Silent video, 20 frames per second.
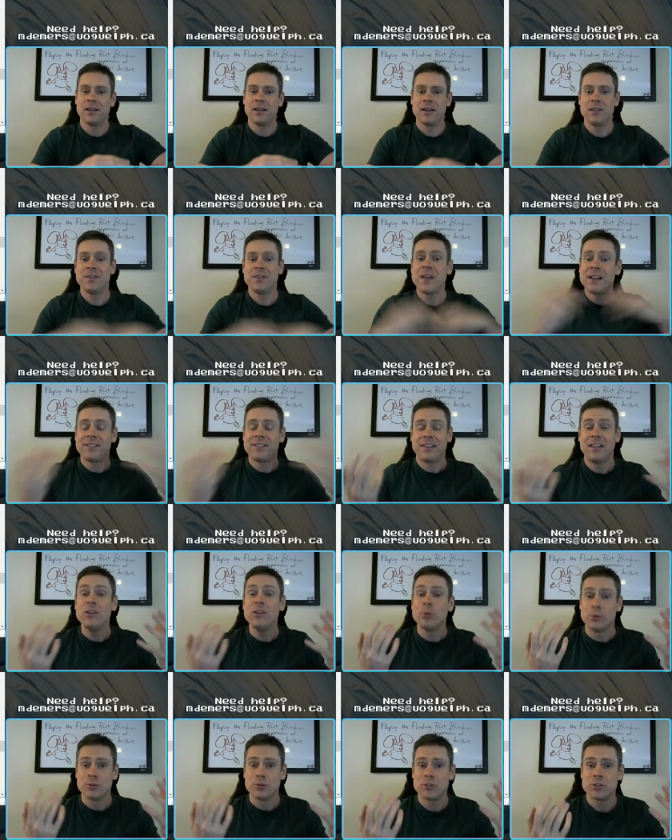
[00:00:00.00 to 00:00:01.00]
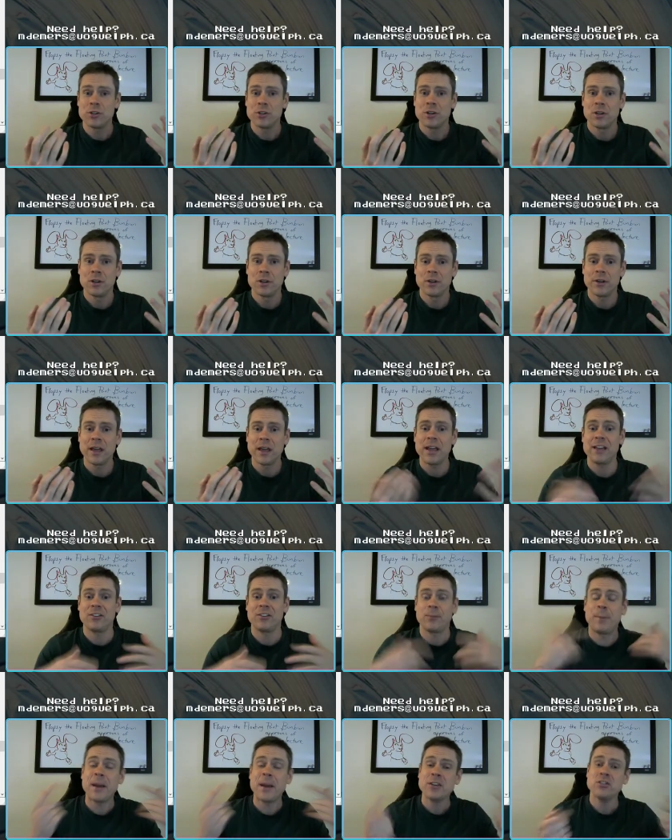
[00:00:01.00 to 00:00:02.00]
That's huge, okay?
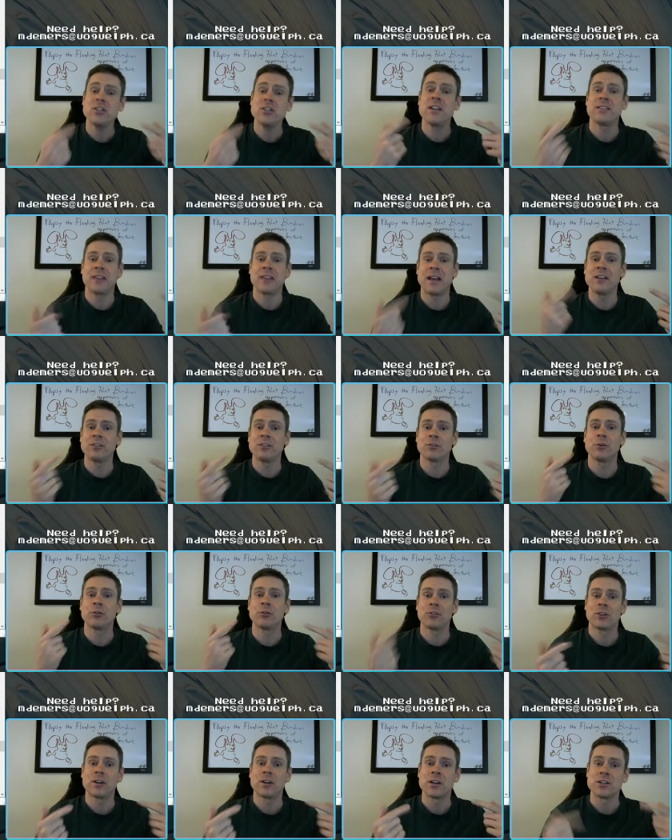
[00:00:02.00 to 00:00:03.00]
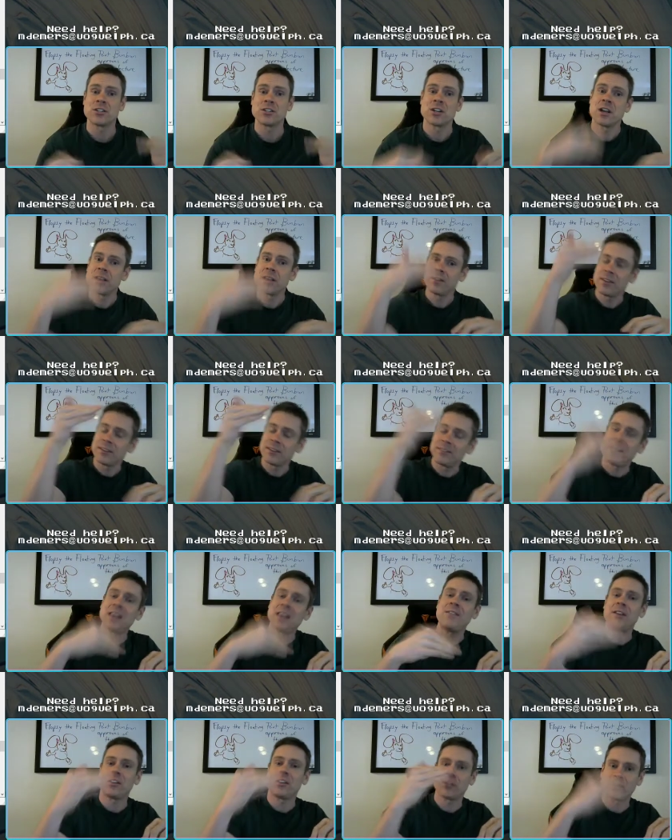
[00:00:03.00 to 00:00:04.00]
Especially as n grows large, the
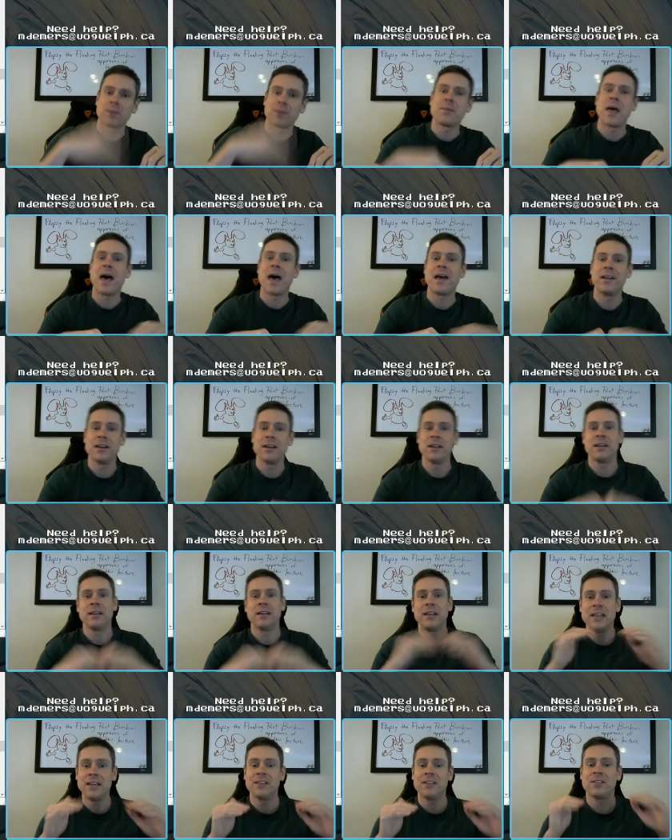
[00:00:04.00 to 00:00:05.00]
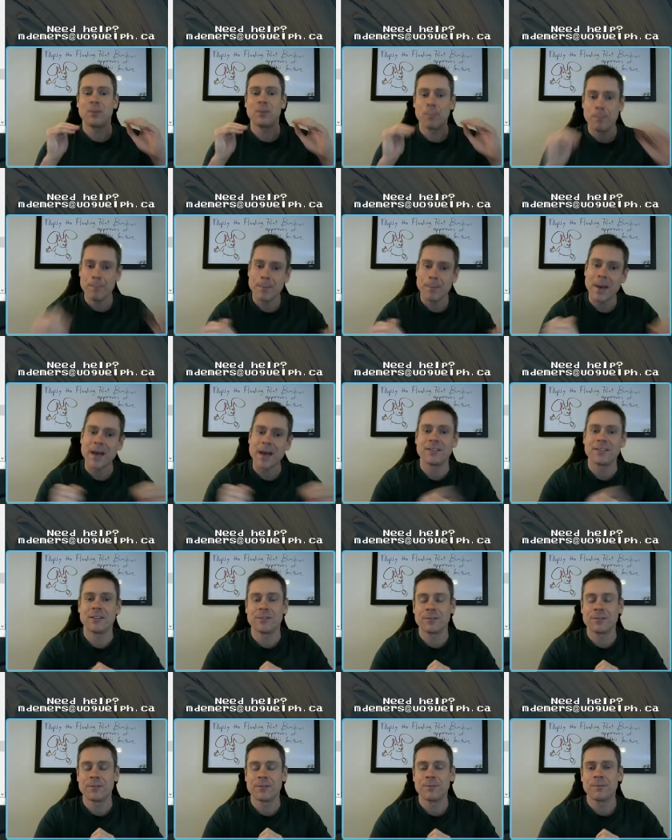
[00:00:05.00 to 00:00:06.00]
savings from that is massive.
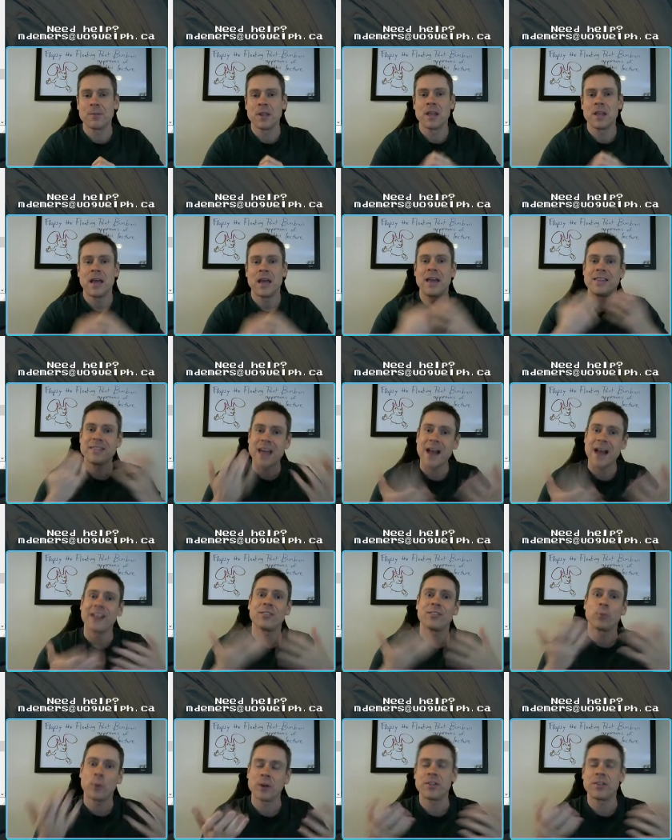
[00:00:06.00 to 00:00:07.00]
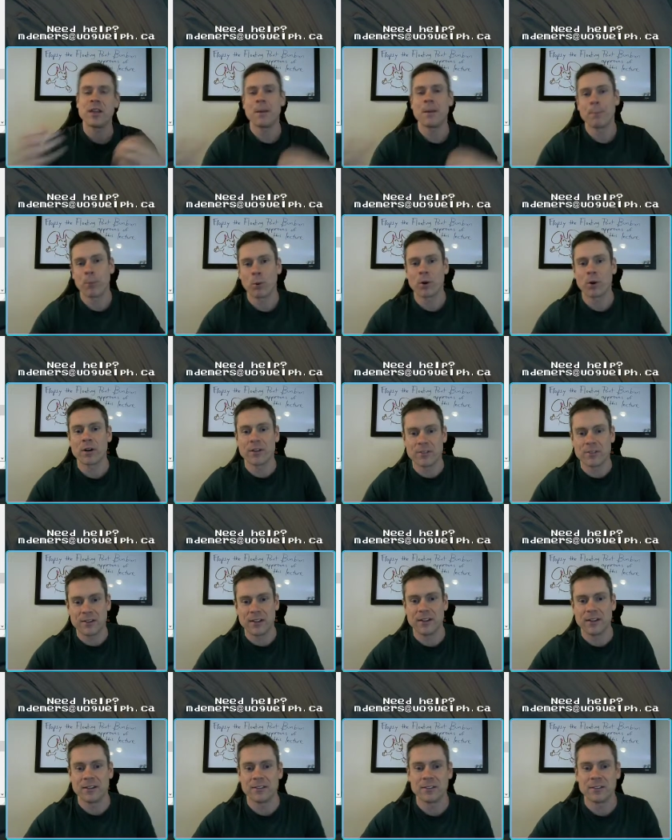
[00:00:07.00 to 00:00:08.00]
And that's where the importance
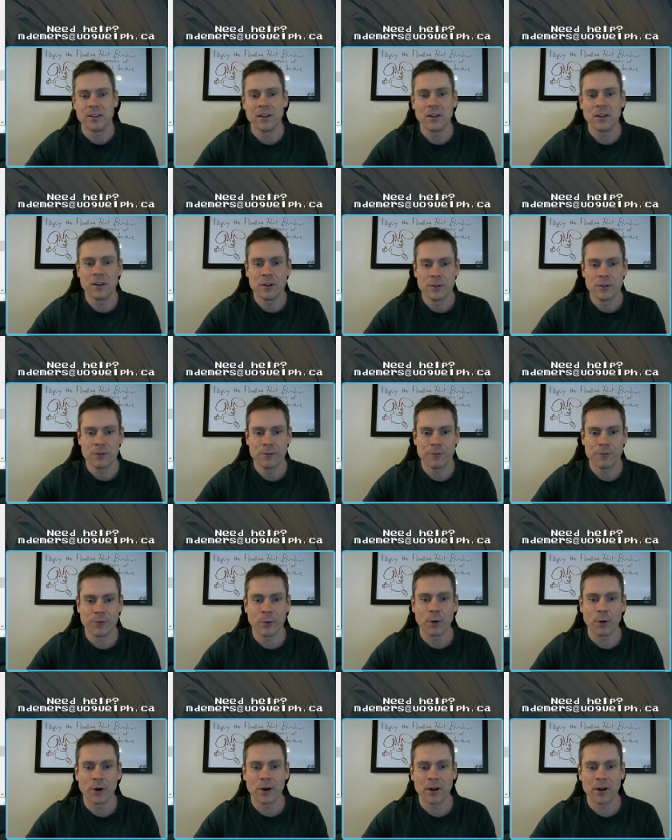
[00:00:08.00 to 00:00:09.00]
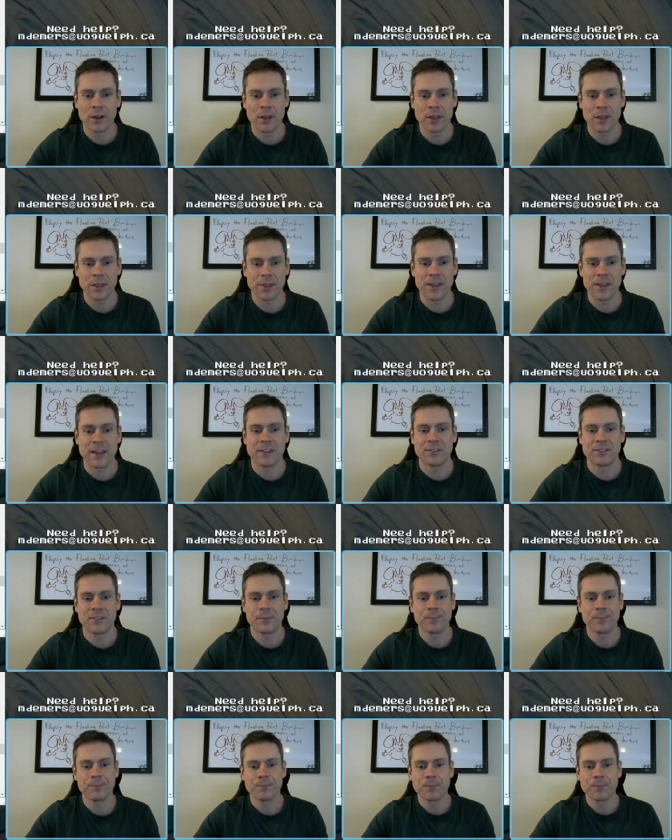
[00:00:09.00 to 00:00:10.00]
is for this.
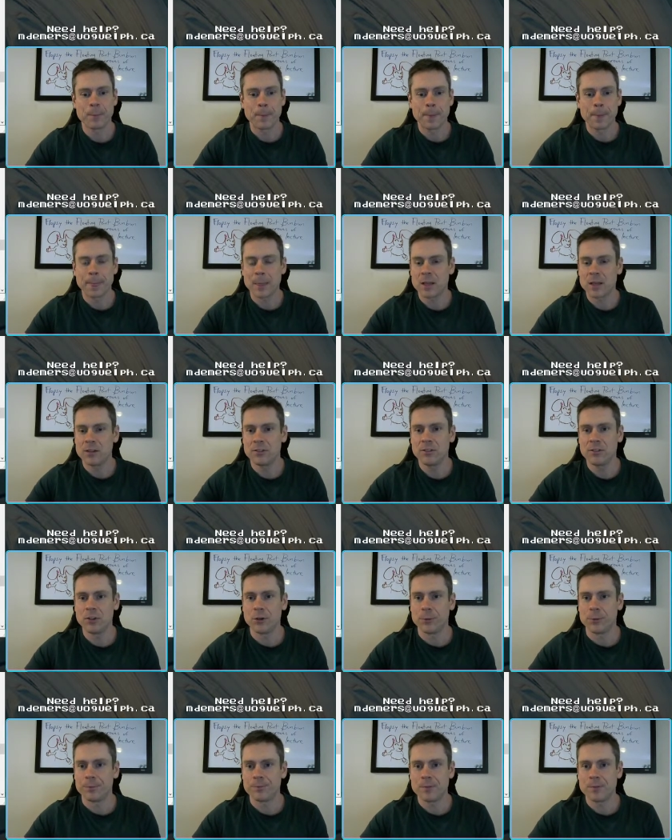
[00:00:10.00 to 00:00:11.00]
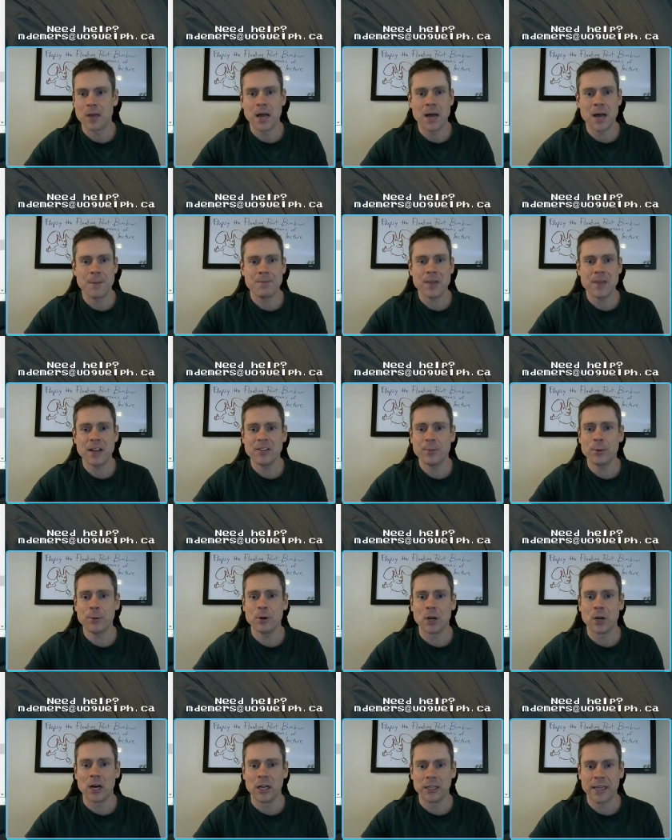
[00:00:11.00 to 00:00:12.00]
So that's about
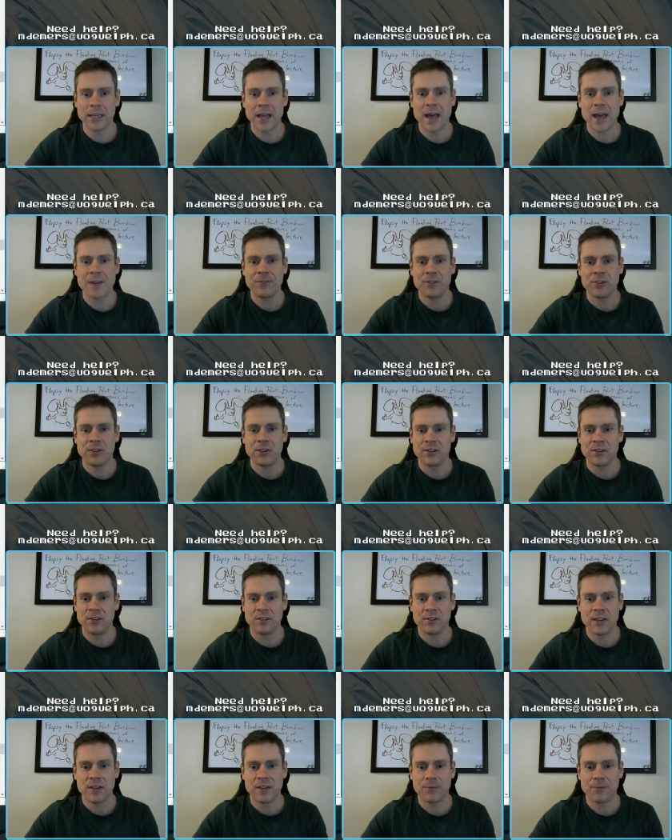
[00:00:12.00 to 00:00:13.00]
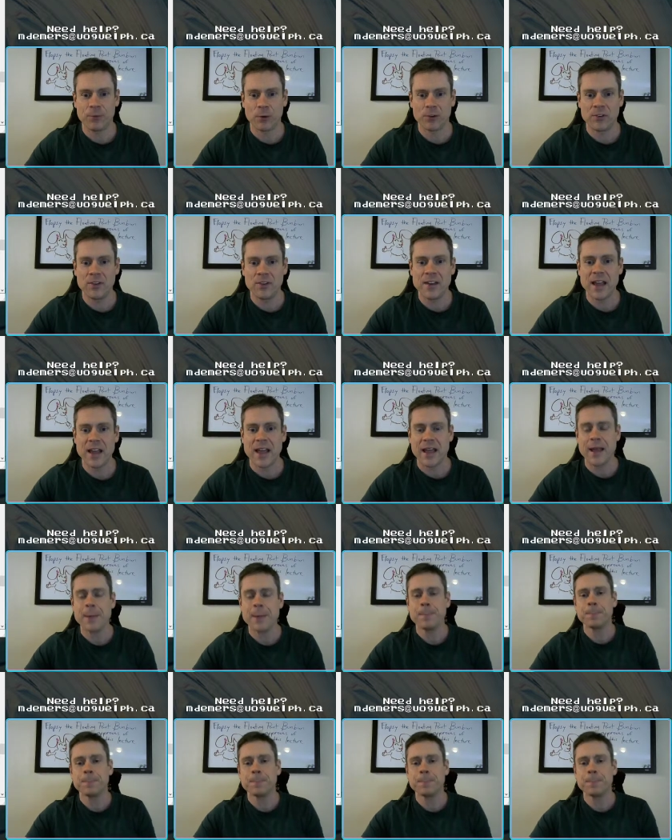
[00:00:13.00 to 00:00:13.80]
all I have to say for today.